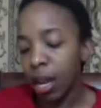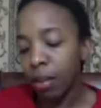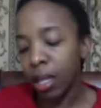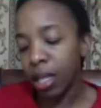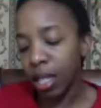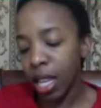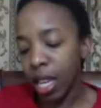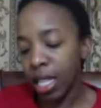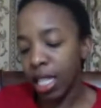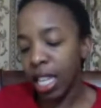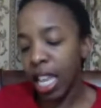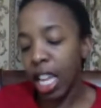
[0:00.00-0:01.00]
Number
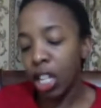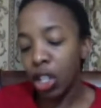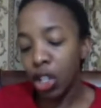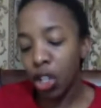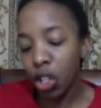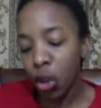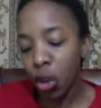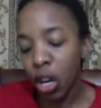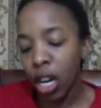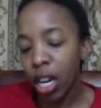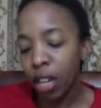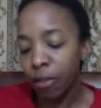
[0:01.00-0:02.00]
6,
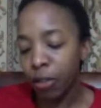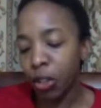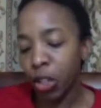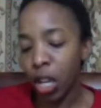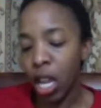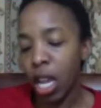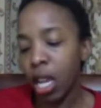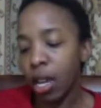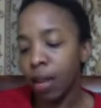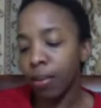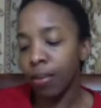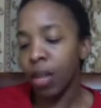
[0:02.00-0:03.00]
ensure a future
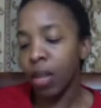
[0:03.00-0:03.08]
income.